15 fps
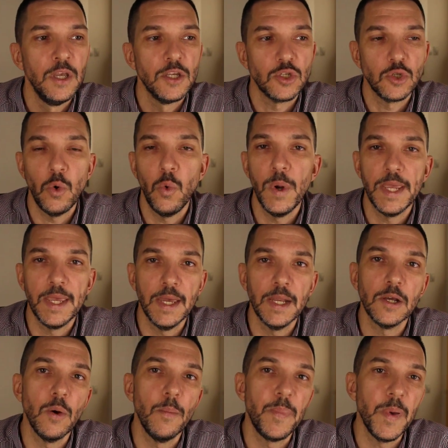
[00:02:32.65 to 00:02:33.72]
So we
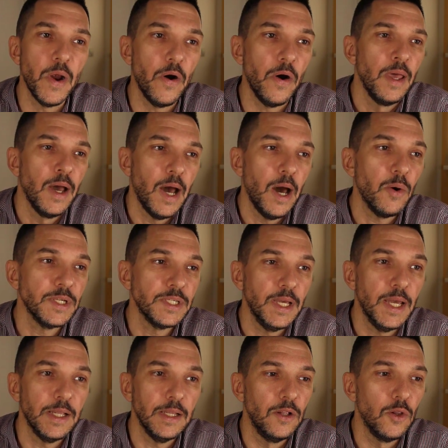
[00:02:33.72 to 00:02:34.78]
can compare how does
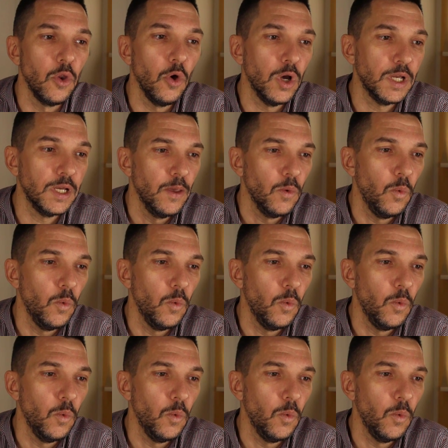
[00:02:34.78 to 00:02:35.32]
that look